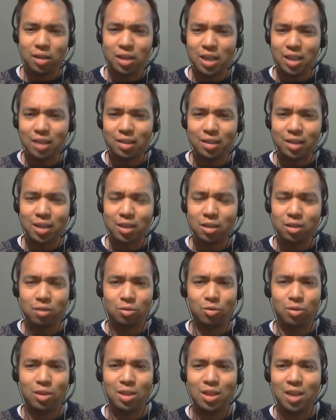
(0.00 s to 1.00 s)

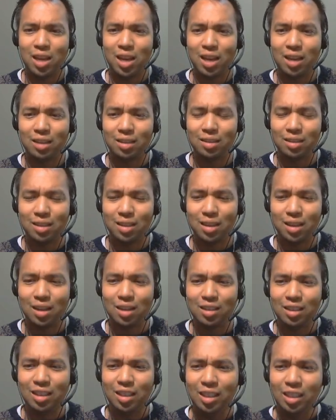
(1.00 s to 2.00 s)
insectoid thing.
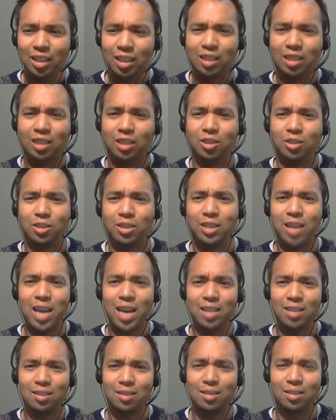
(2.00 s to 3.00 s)
Oh,
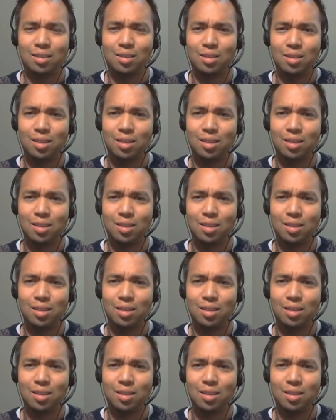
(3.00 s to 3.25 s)
that's...